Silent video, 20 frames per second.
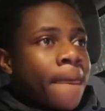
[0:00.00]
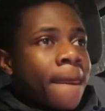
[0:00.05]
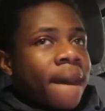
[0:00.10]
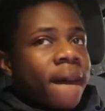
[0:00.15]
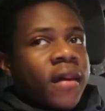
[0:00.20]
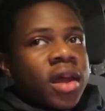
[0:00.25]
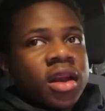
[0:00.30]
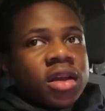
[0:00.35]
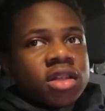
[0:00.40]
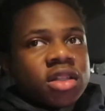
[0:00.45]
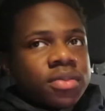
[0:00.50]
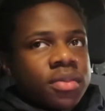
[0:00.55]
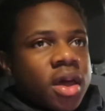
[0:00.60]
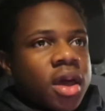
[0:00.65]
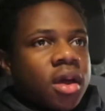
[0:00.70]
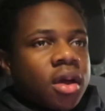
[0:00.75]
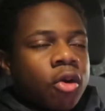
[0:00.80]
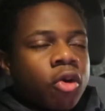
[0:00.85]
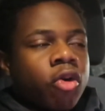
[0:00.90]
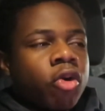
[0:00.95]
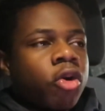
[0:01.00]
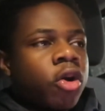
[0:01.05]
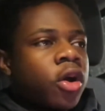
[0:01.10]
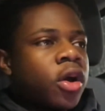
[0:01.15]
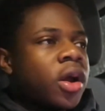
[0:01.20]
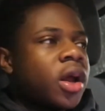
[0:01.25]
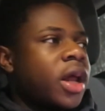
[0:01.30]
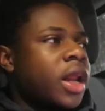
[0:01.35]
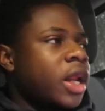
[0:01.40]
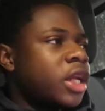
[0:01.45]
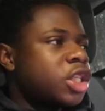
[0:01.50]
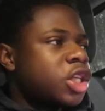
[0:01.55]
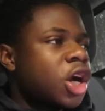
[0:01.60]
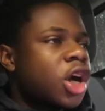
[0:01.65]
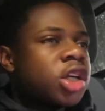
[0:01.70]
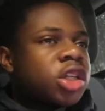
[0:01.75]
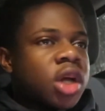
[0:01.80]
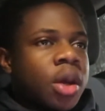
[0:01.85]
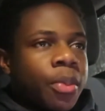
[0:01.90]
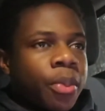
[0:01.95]
and a Smeg or in a
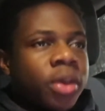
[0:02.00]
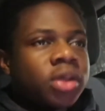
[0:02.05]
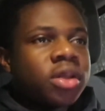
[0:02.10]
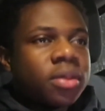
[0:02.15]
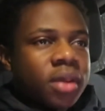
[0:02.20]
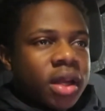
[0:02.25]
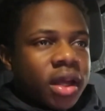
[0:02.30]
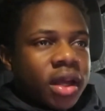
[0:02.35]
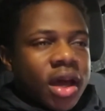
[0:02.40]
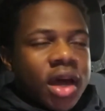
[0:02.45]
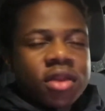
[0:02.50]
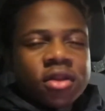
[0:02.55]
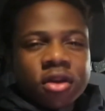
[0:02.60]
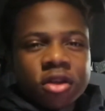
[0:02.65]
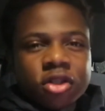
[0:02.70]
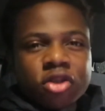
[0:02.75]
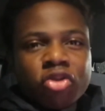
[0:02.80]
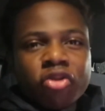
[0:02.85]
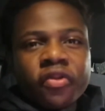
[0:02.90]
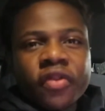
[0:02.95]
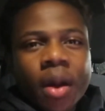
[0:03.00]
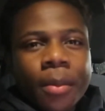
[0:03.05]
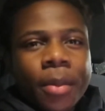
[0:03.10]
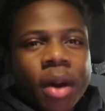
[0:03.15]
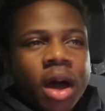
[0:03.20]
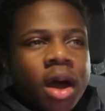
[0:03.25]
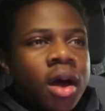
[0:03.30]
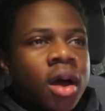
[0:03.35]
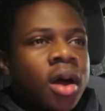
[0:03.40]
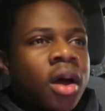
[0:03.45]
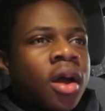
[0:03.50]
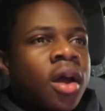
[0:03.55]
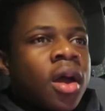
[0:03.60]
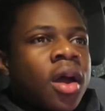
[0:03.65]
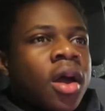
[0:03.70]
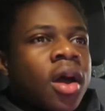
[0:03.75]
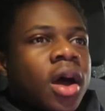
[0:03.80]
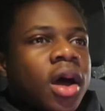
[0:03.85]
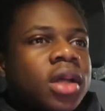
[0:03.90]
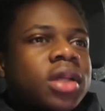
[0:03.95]
Charger and put them together. So if I buy,
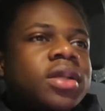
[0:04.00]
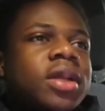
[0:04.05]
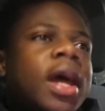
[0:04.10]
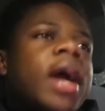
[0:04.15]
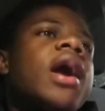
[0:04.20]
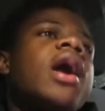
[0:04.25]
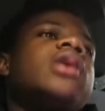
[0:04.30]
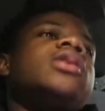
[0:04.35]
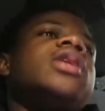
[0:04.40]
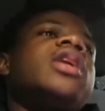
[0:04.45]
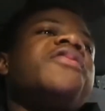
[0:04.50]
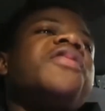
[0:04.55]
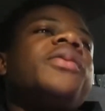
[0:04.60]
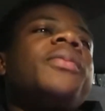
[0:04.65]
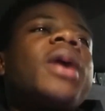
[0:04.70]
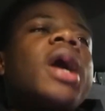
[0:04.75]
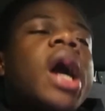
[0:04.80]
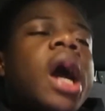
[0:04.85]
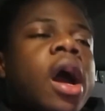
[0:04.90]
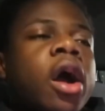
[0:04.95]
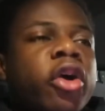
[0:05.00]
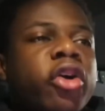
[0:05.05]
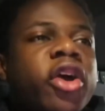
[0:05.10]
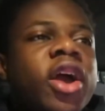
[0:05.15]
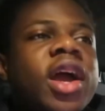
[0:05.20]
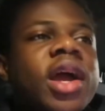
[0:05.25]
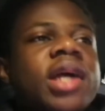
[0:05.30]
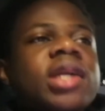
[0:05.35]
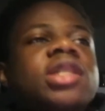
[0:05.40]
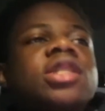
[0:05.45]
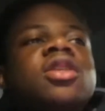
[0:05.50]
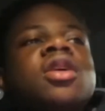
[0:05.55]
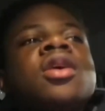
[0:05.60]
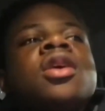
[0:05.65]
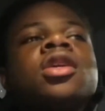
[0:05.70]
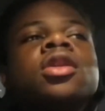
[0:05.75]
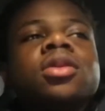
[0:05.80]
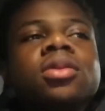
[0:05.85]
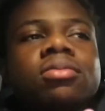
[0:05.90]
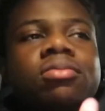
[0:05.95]
a crashed
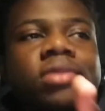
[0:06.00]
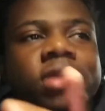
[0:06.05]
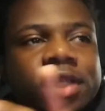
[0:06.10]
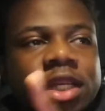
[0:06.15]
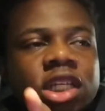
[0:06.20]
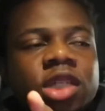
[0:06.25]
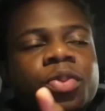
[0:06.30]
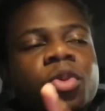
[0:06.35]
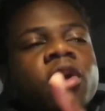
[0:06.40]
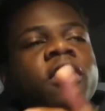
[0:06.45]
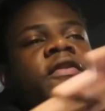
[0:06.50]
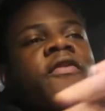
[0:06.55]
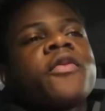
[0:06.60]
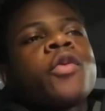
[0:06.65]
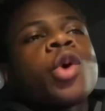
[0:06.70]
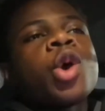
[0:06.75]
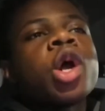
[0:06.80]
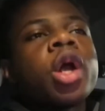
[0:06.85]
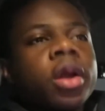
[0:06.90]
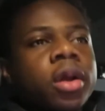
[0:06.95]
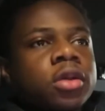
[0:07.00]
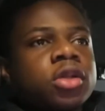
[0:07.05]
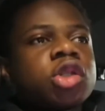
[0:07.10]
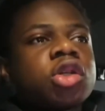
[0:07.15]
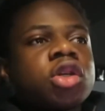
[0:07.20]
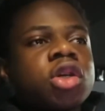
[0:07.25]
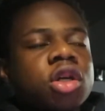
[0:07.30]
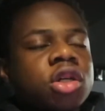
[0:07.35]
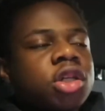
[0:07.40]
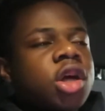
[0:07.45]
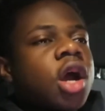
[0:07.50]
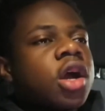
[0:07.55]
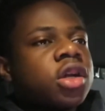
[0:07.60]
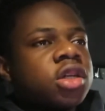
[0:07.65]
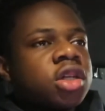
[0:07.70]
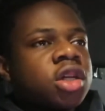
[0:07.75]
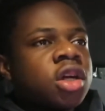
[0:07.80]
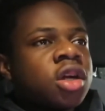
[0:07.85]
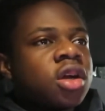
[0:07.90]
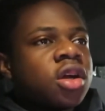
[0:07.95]
6.4
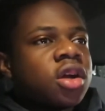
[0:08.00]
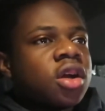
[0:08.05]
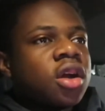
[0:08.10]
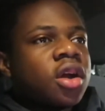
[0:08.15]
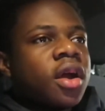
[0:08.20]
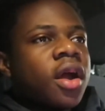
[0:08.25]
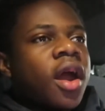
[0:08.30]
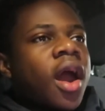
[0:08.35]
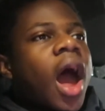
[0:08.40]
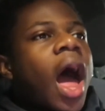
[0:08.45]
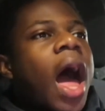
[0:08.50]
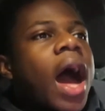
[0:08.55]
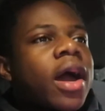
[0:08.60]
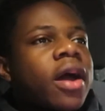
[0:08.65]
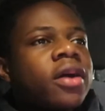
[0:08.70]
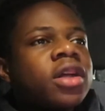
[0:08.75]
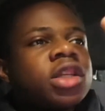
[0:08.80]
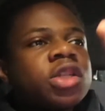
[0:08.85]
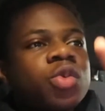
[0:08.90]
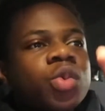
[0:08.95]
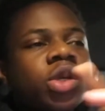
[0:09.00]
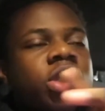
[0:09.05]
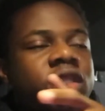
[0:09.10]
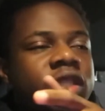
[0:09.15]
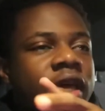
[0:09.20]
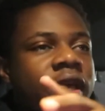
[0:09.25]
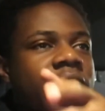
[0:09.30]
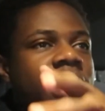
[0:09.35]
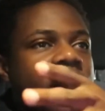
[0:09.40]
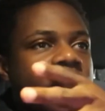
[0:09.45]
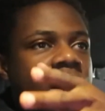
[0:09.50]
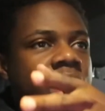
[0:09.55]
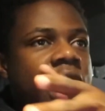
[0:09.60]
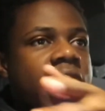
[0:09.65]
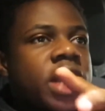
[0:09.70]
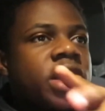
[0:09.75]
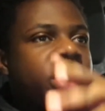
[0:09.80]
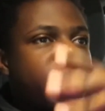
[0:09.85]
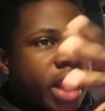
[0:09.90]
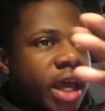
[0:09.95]
Charger, I could switch that
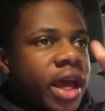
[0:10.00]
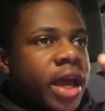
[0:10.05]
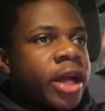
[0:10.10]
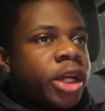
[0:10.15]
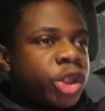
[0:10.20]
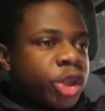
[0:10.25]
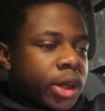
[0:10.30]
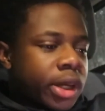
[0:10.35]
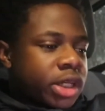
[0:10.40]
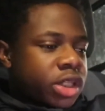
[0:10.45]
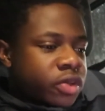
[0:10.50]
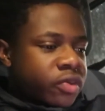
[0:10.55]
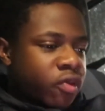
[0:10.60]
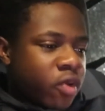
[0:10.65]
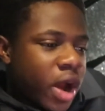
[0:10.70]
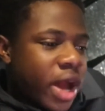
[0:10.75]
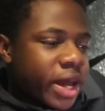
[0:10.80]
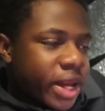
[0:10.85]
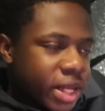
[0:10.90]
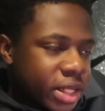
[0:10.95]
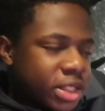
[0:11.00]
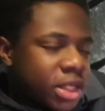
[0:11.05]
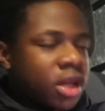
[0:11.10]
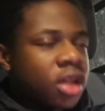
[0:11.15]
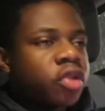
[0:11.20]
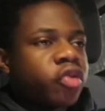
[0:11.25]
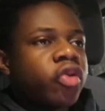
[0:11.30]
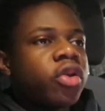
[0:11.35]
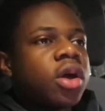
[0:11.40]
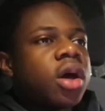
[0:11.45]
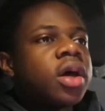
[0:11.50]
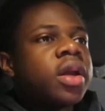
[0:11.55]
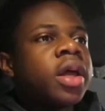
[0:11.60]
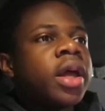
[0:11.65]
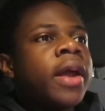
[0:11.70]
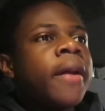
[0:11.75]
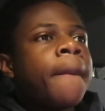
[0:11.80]
engine entrance right into the 300,